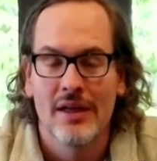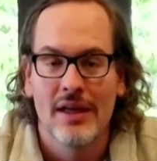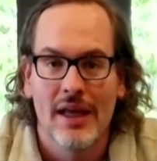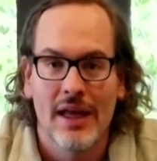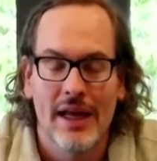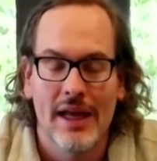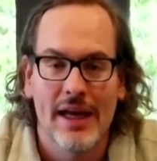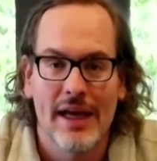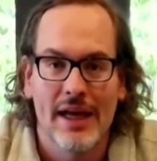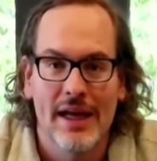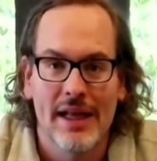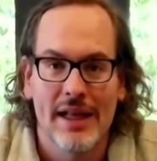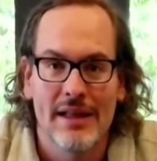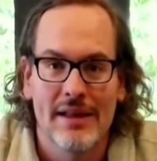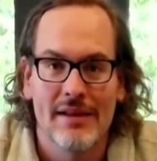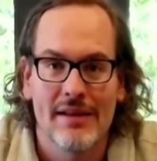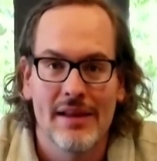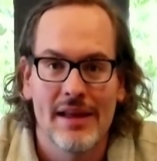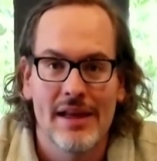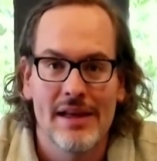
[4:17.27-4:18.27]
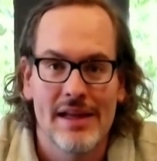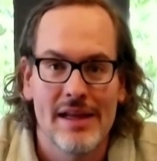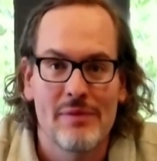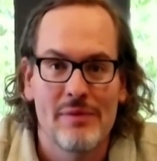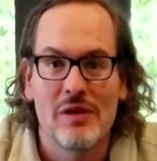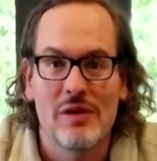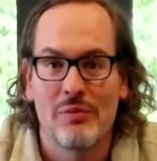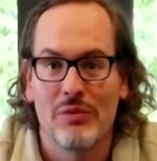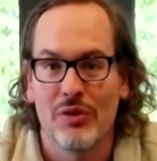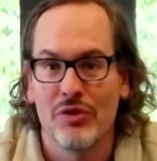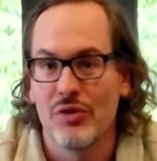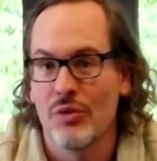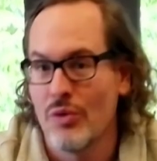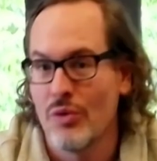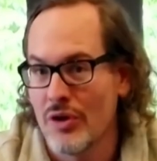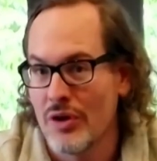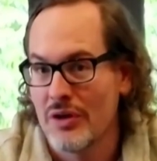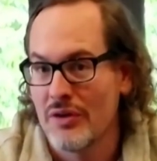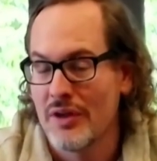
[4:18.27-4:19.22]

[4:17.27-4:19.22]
and they need people to work.